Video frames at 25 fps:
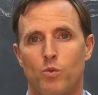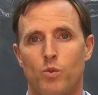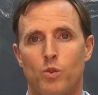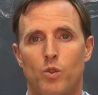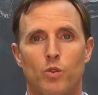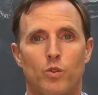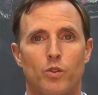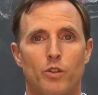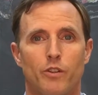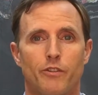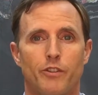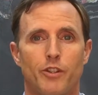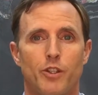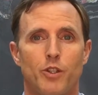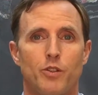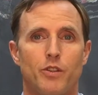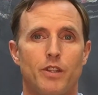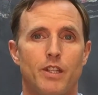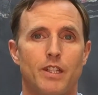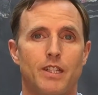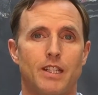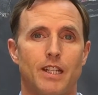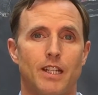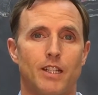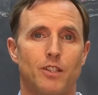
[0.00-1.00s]
We'll
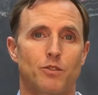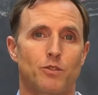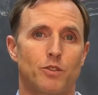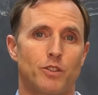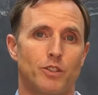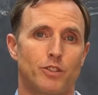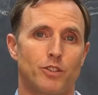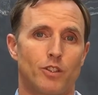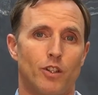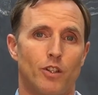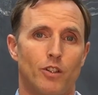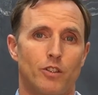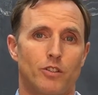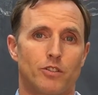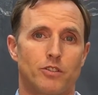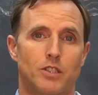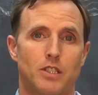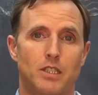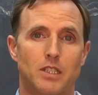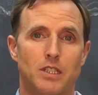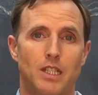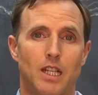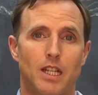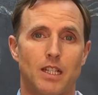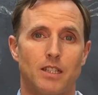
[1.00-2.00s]
review the test results,
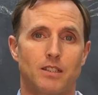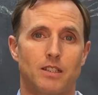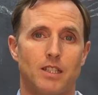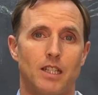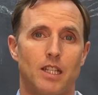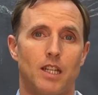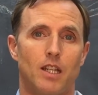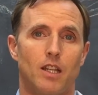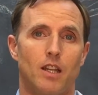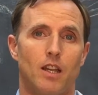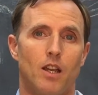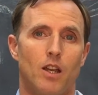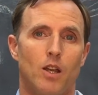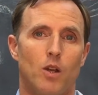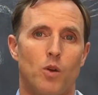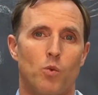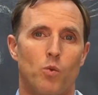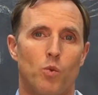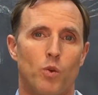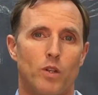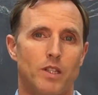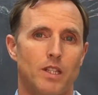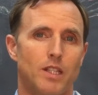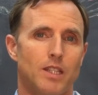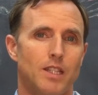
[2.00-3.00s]
discussing
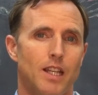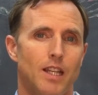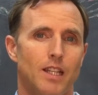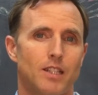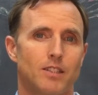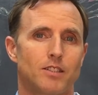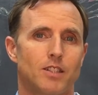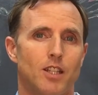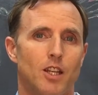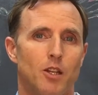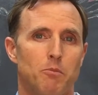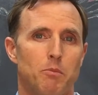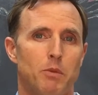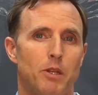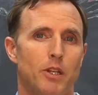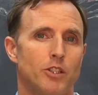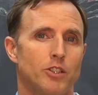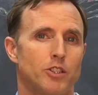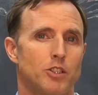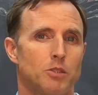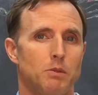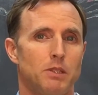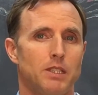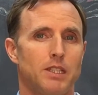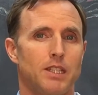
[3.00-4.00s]
what the test
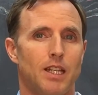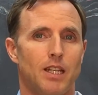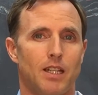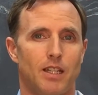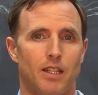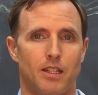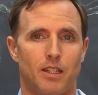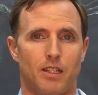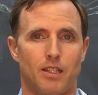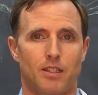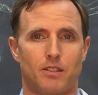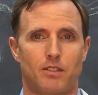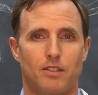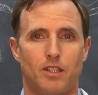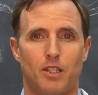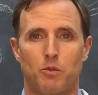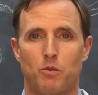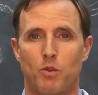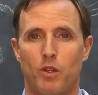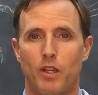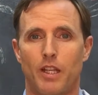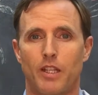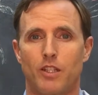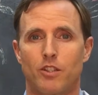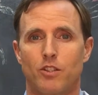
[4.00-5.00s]
appears to be telling us
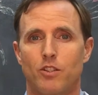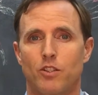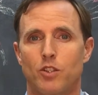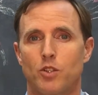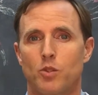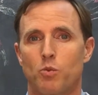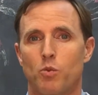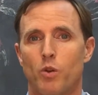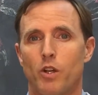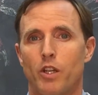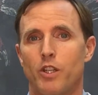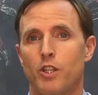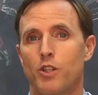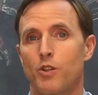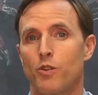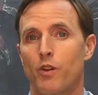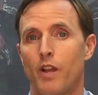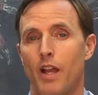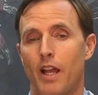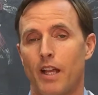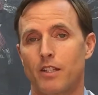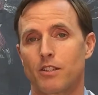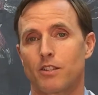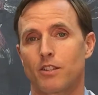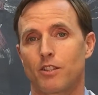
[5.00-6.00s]
in relation to what you
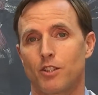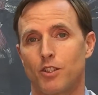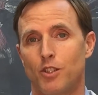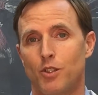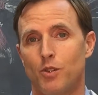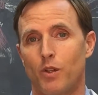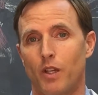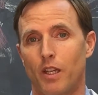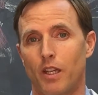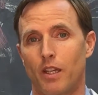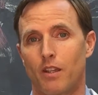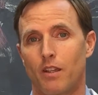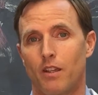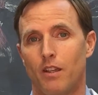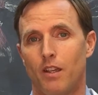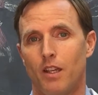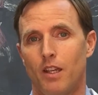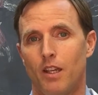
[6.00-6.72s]
are actually doing.